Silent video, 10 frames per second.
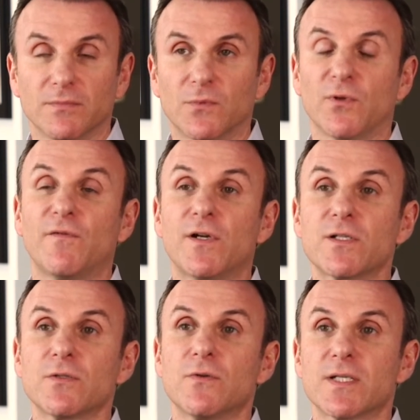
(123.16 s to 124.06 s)

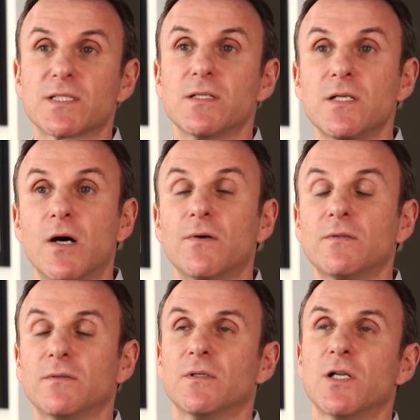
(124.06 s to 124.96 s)
referred to as
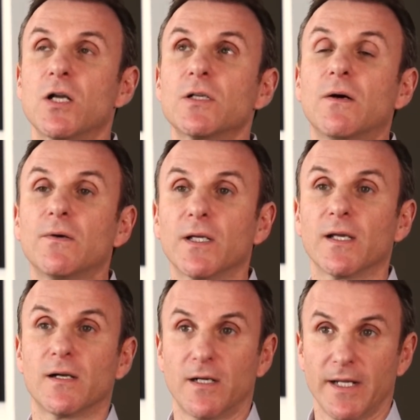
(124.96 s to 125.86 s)
non,
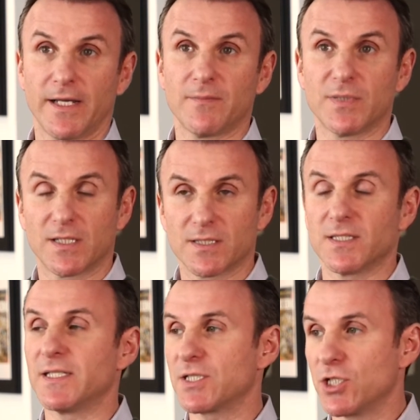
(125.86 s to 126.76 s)
non-coding R N A because
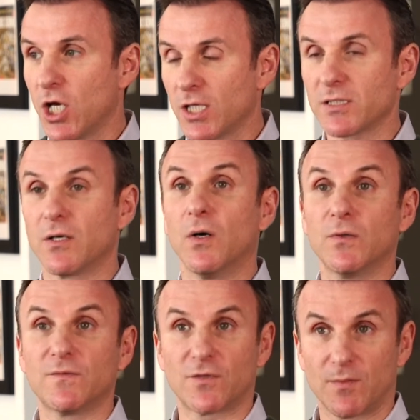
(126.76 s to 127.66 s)
it does not
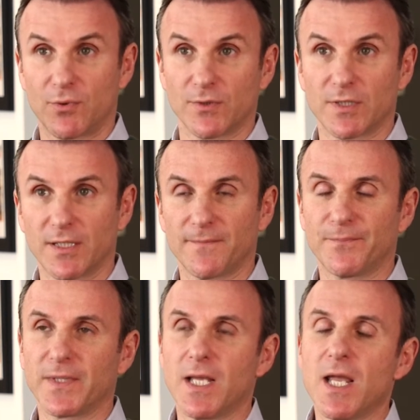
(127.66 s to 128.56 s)
code for a protein.
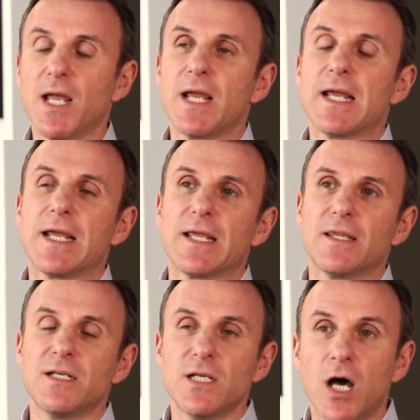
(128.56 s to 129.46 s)

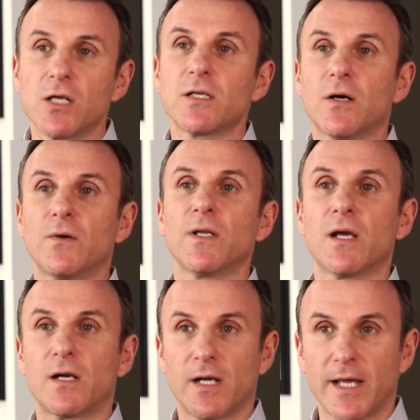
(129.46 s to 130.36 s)
The non-coding
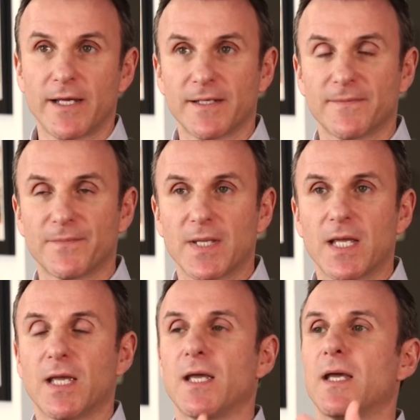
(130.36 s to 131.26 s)
R N A
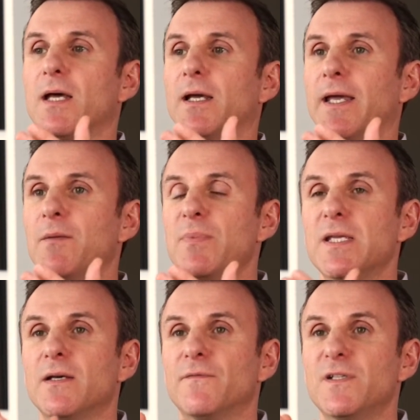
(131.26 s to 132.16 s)
can
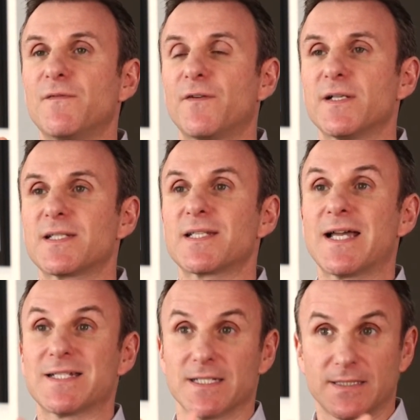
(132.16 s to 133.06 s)
be of different
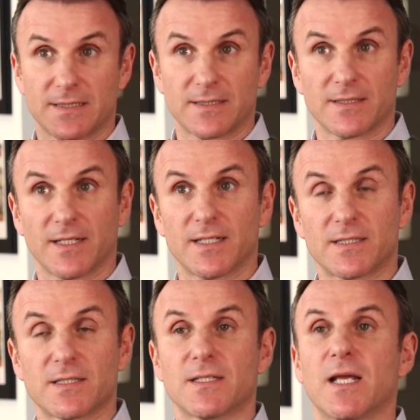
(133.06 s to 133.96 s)
sizes,
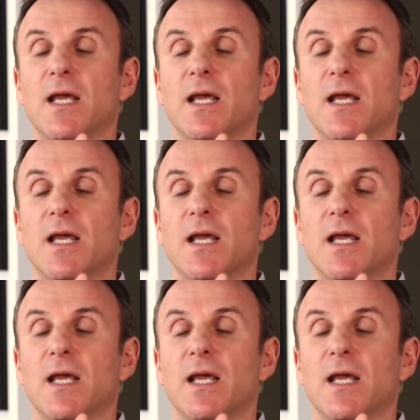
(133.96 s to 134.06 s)
yes,